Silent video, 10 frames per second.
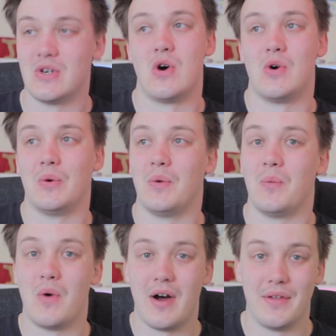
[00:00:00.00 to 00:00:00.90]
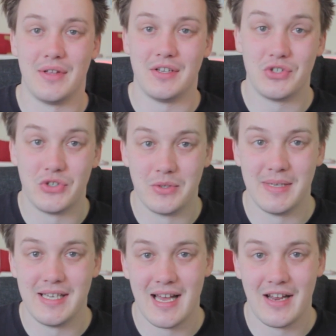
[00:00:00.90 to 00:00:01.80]
on what I think should
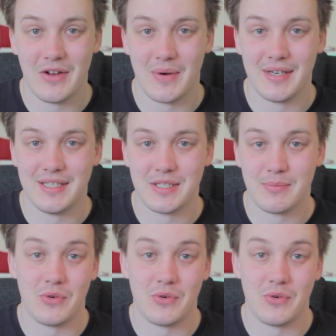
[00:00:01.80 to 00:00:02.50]
be a Lego Ideas